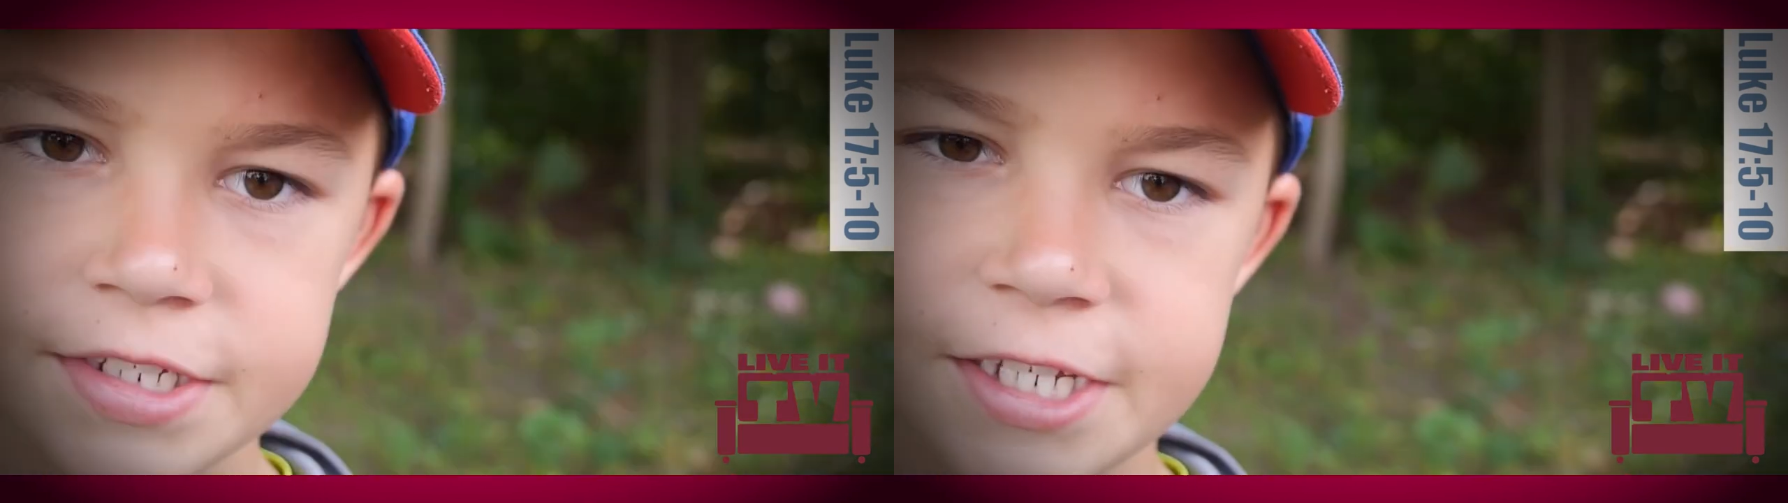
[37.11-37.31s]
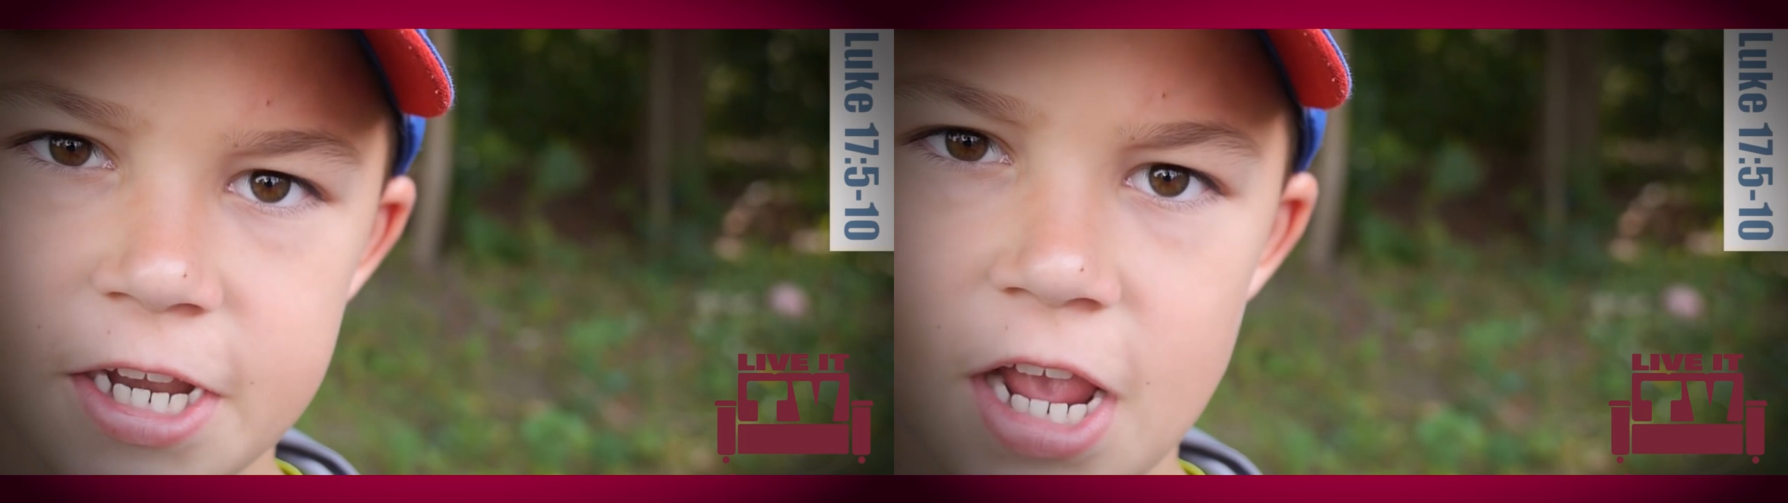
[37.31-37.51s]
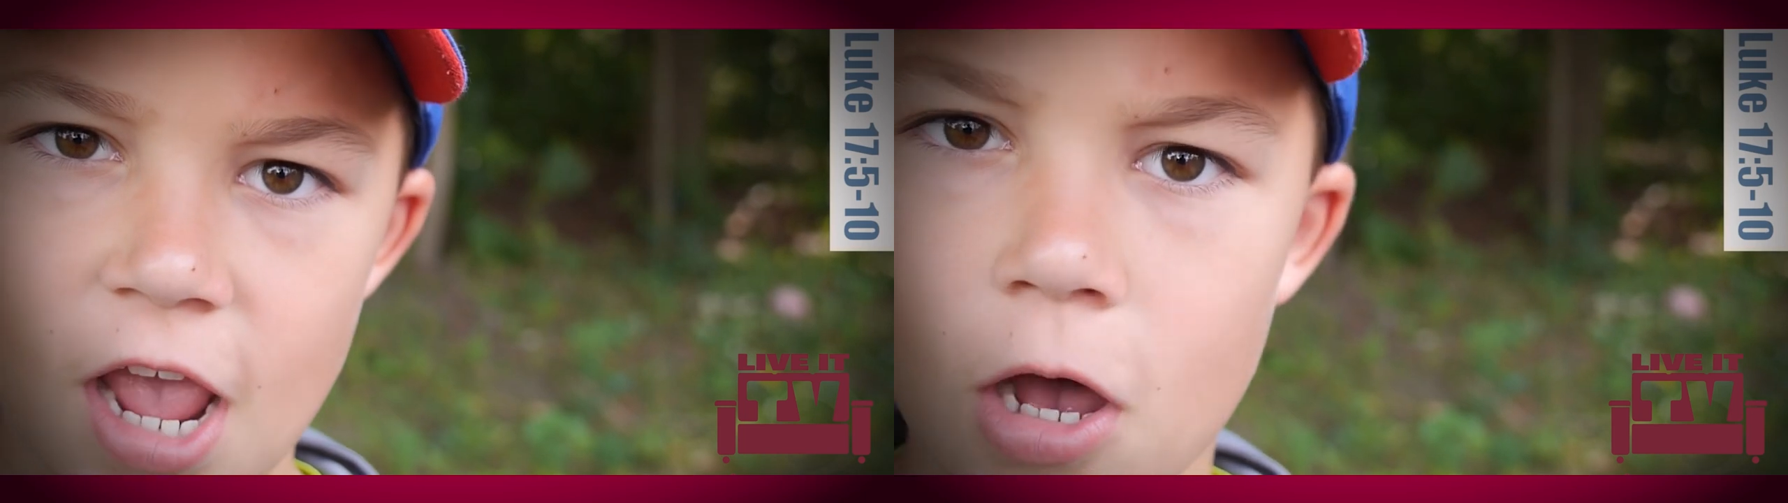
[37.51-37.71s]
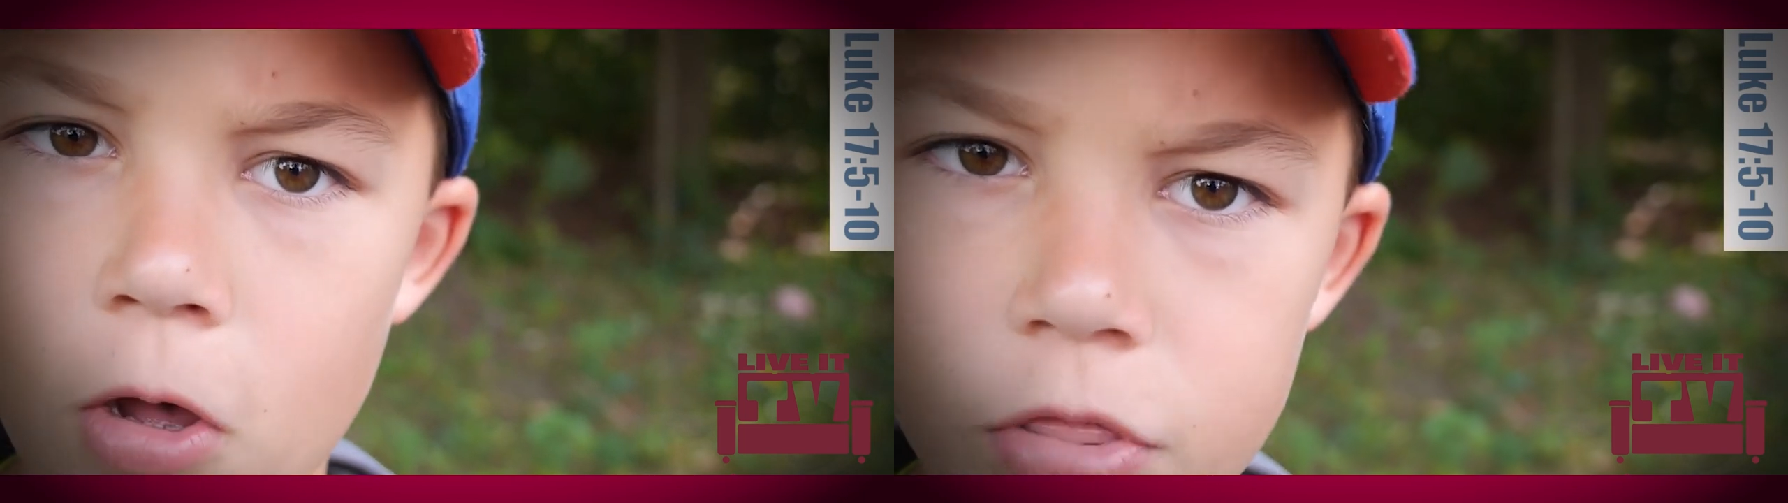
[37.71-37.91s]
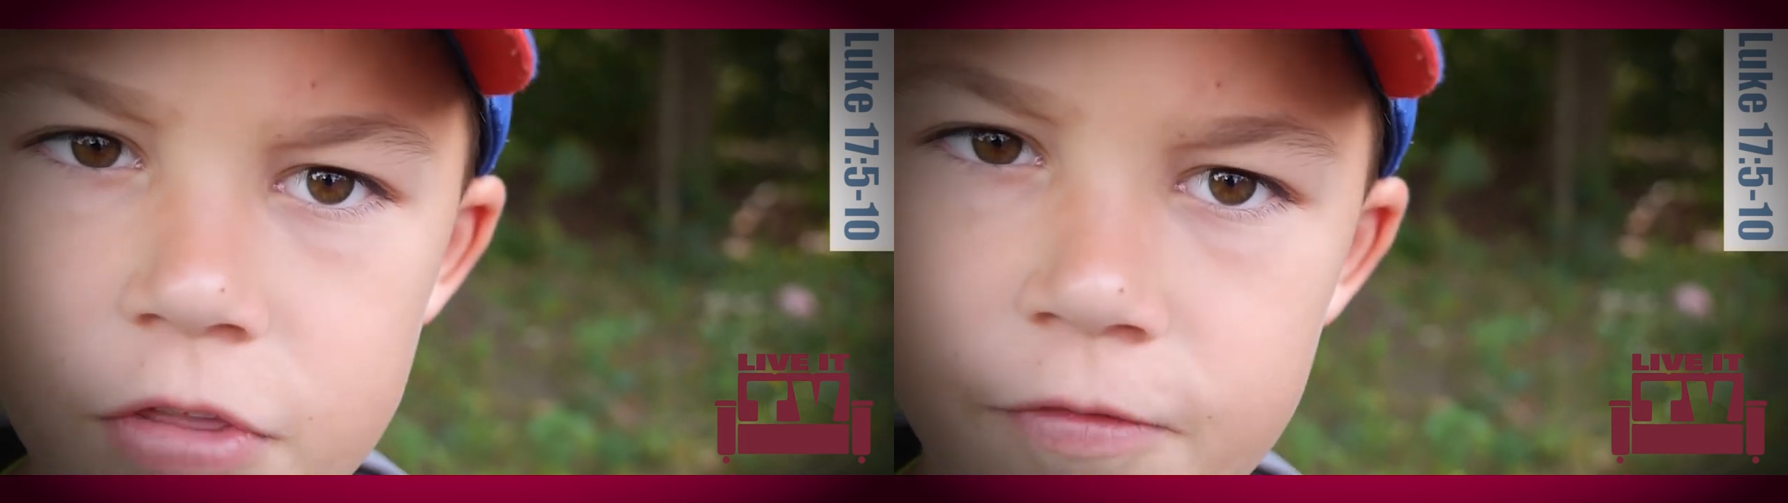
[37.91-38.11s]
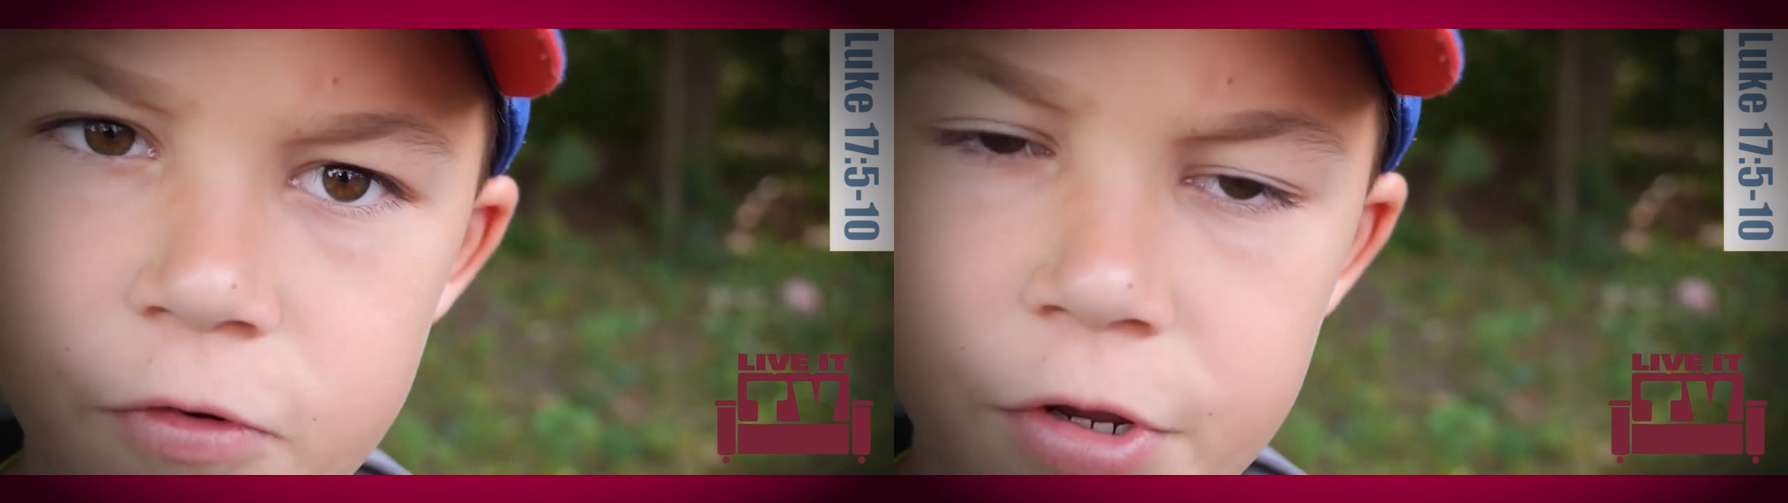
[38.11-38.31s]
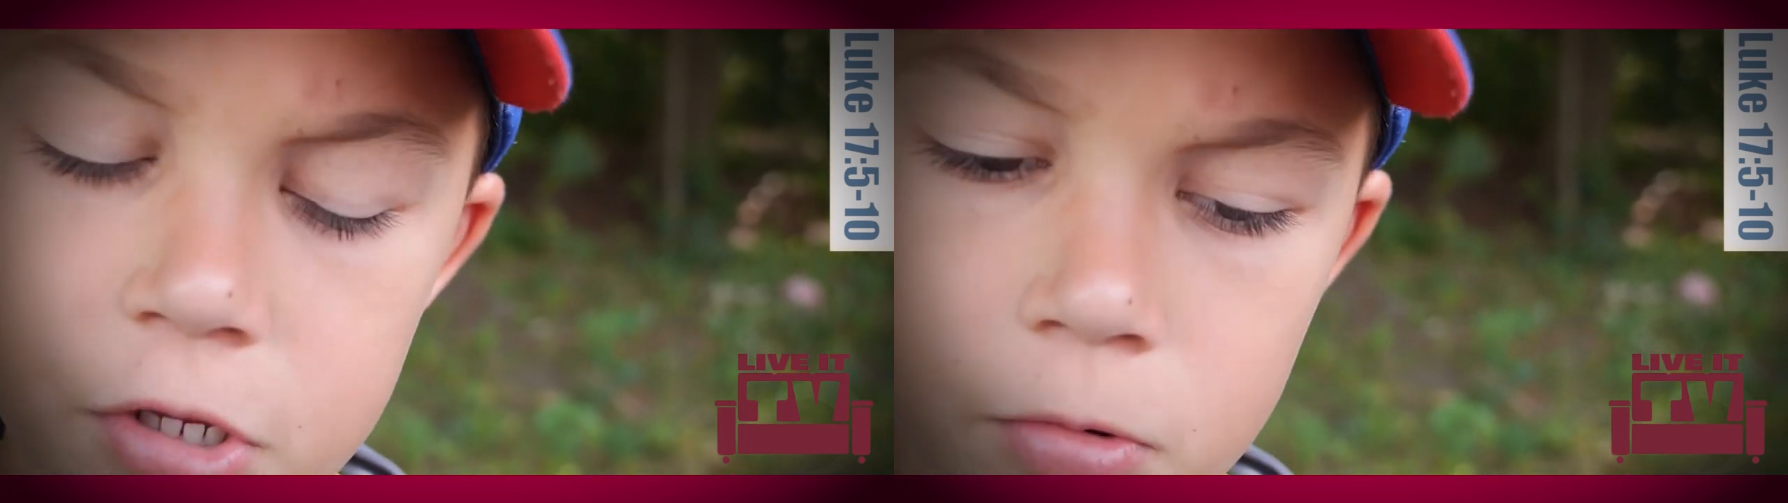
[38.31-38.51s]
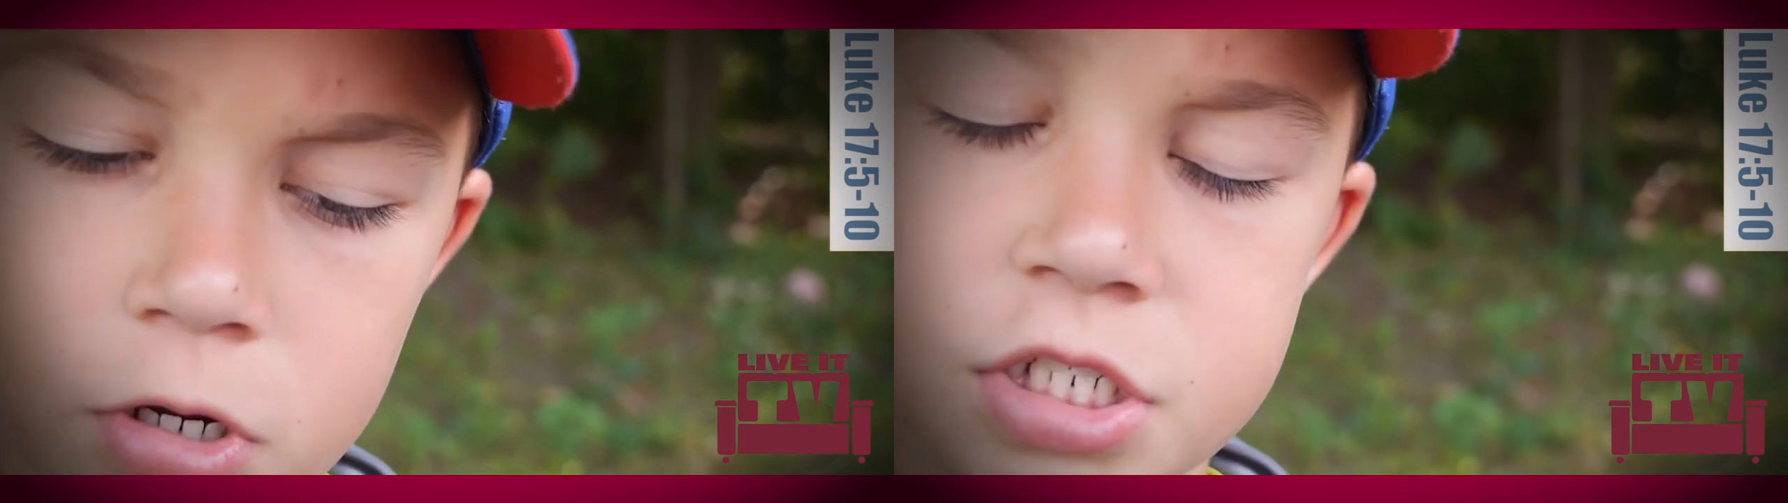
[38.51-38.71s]
Is it health for
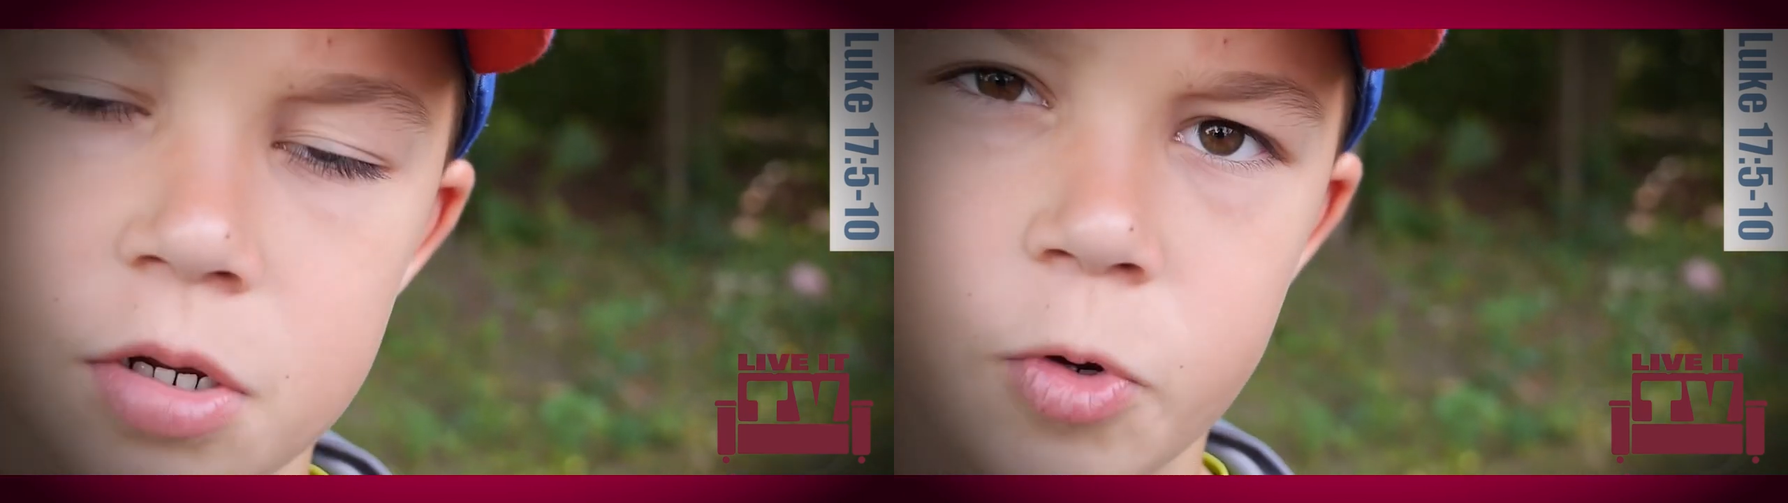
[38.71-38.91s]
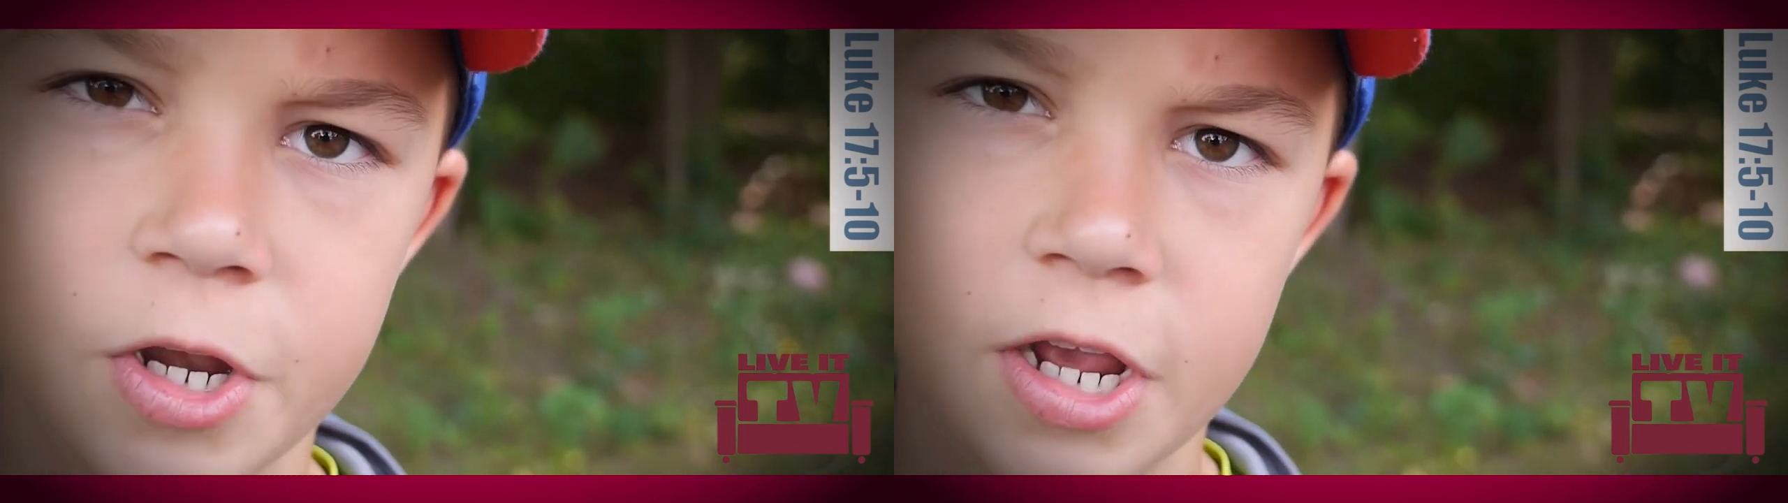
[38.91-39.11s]
you or someone